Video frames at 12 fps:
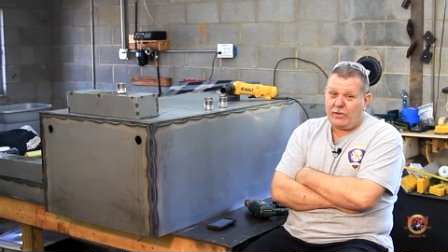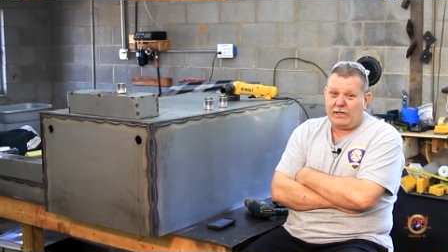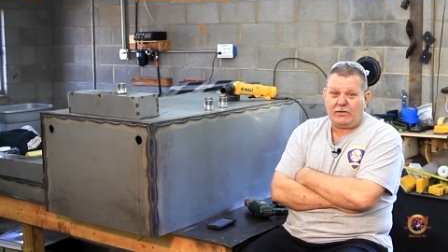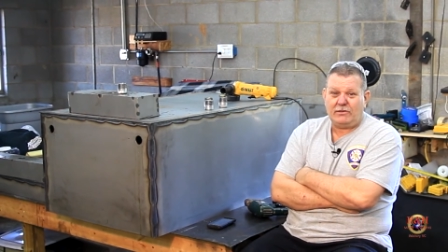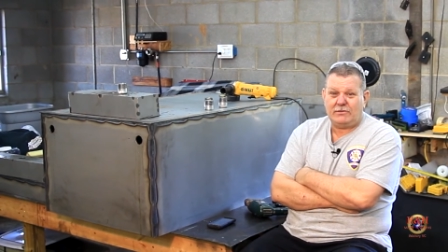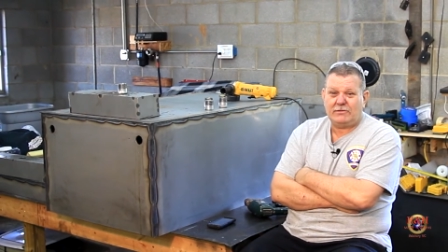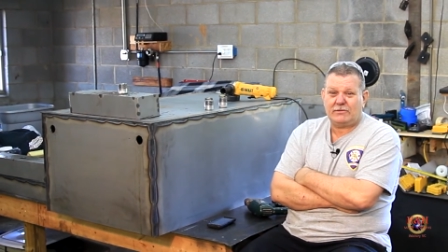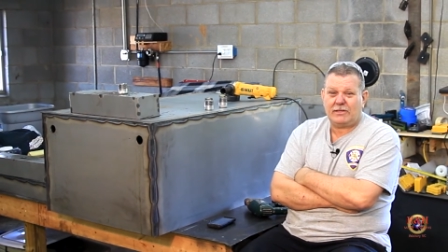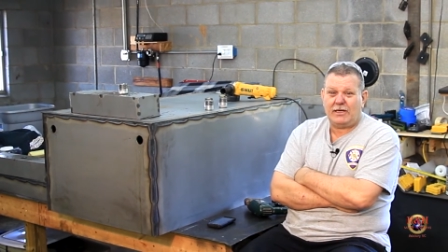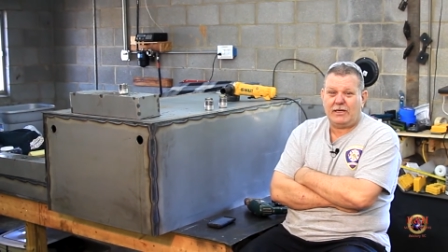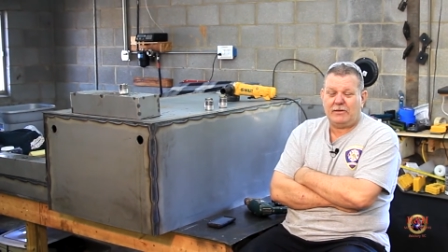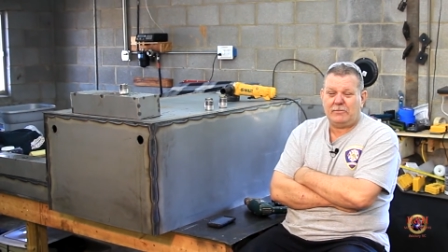well.
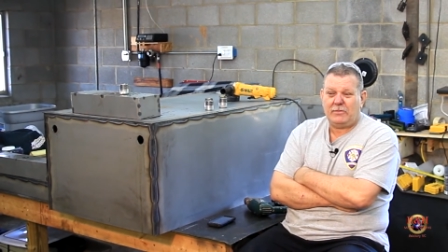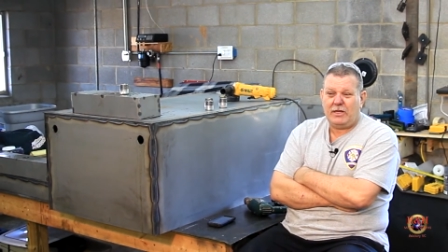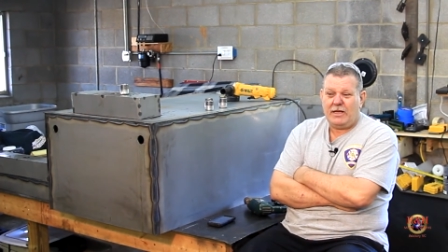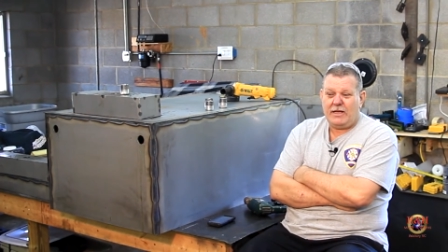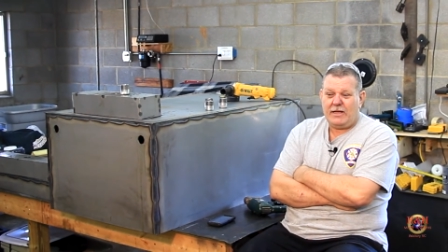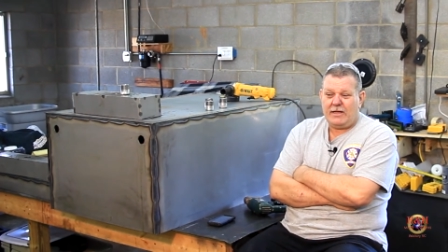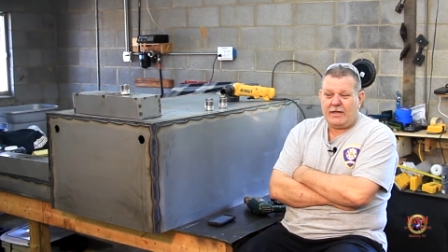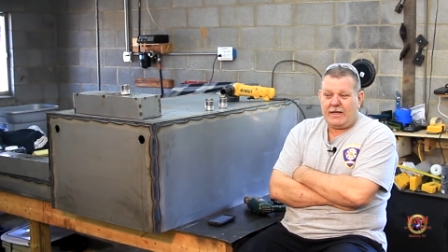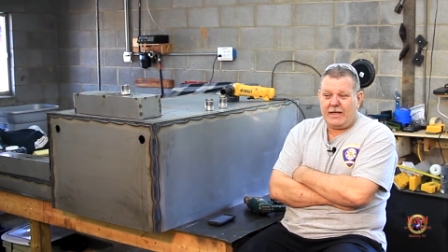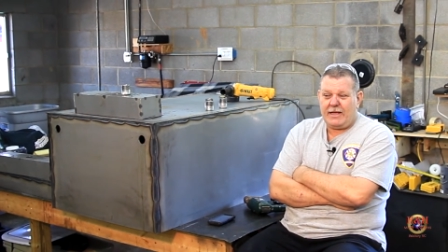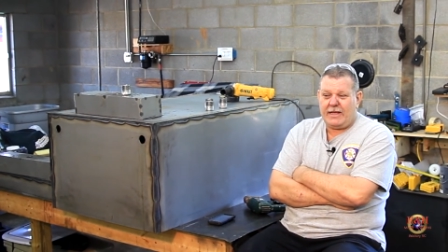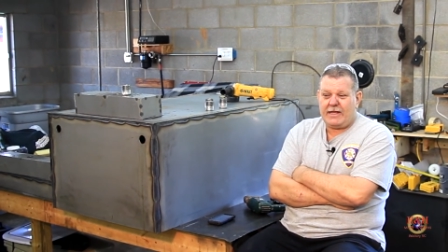I'm
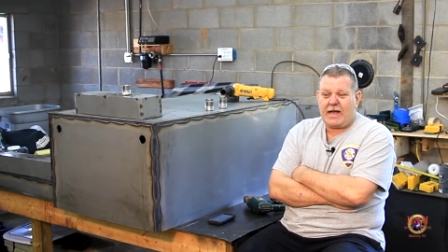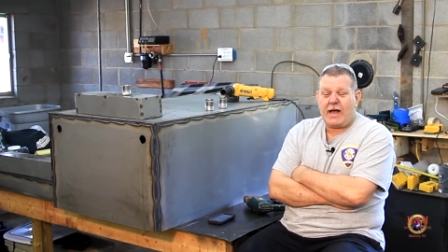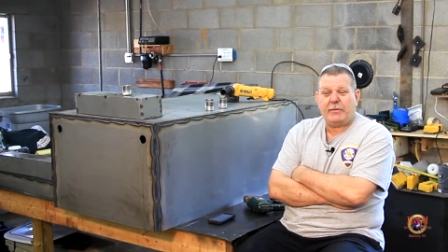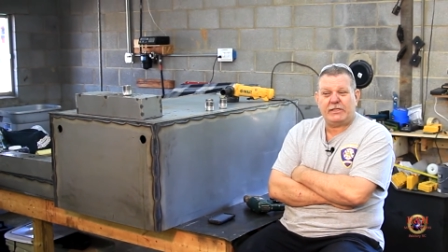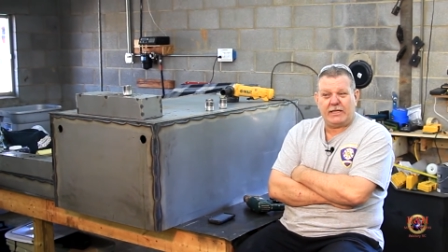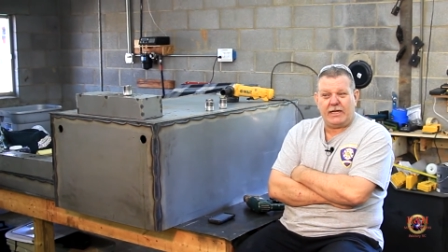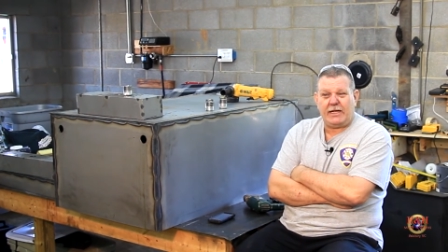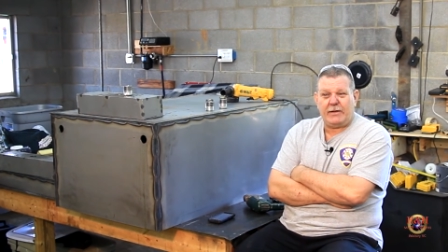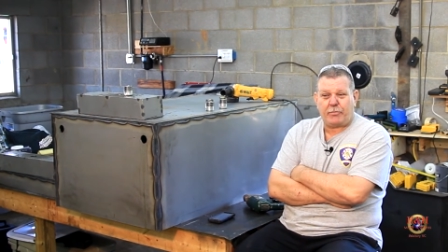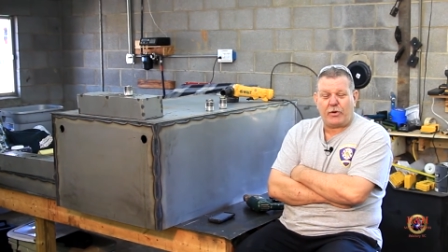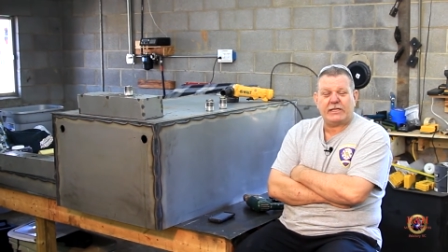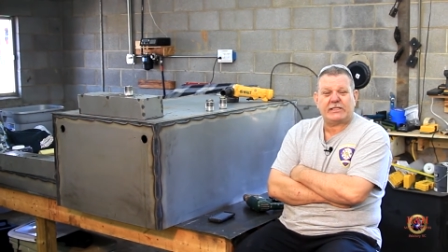as
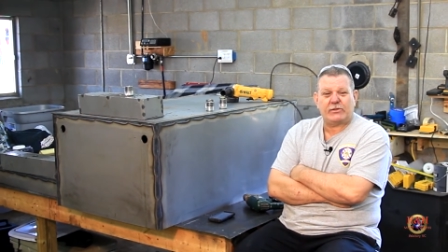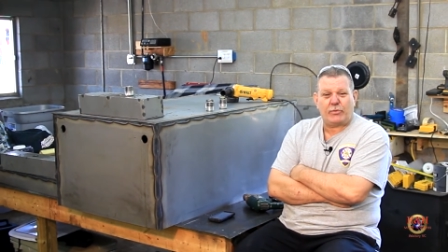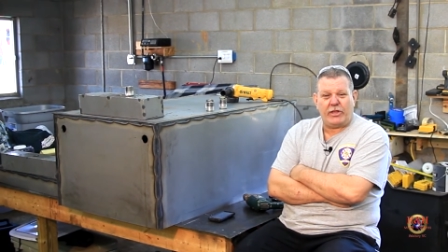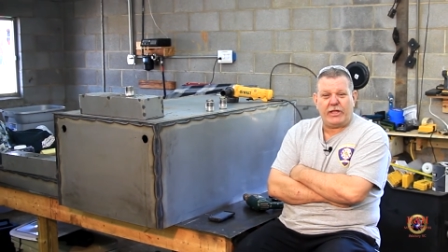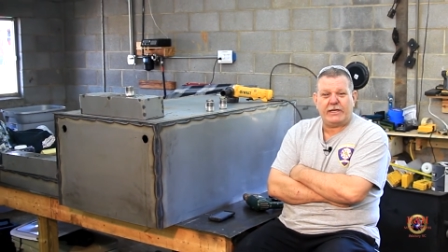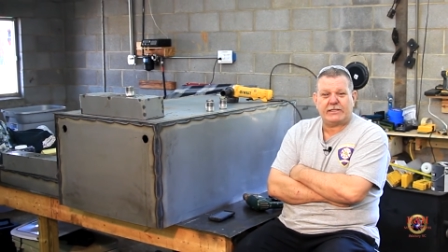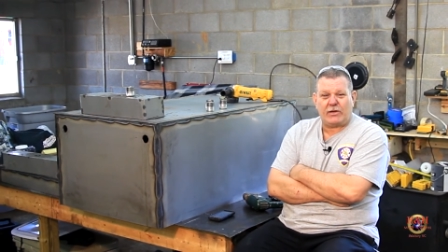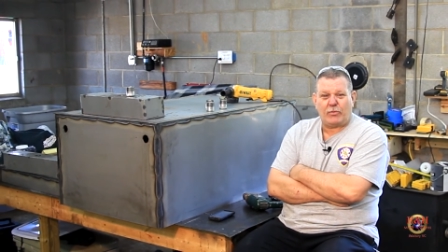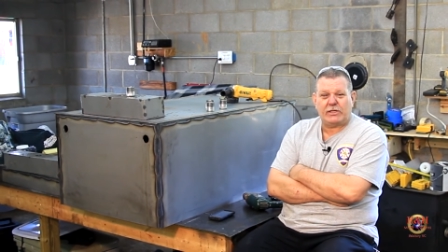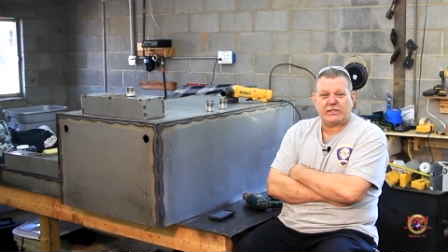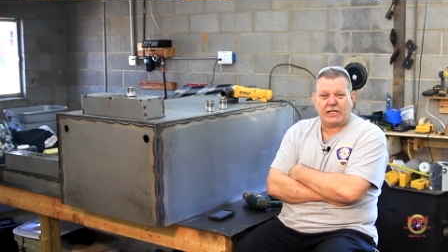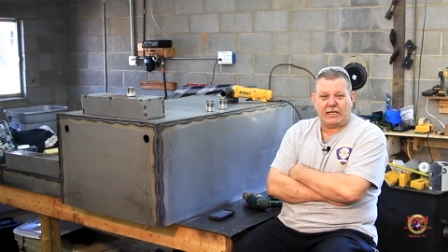impressed with it as I
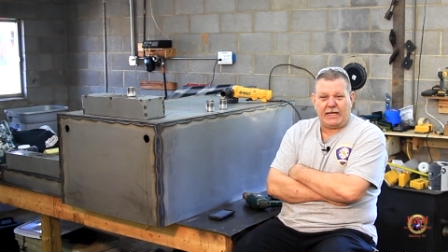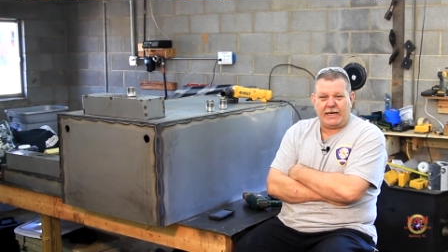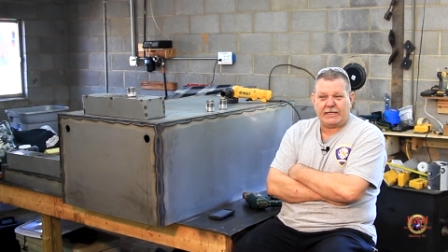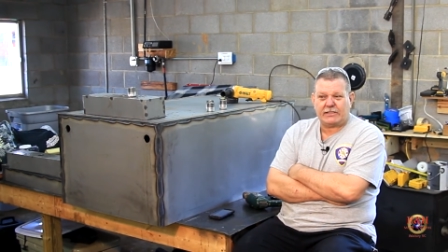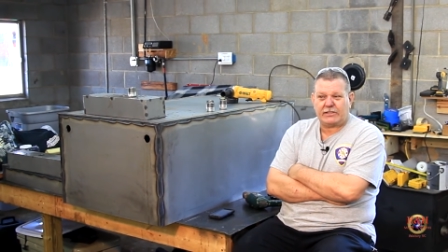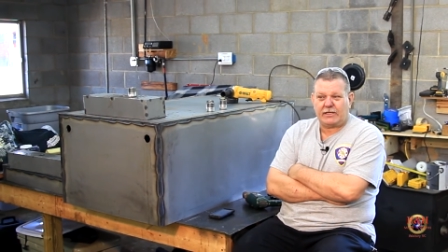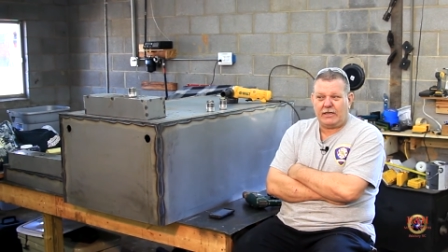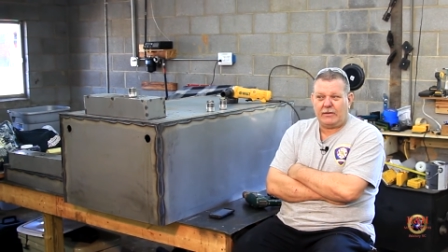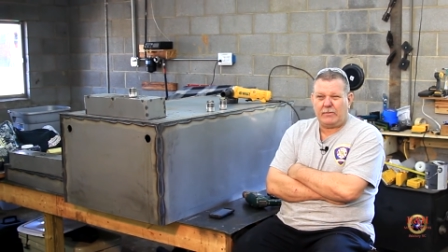was the Lennox.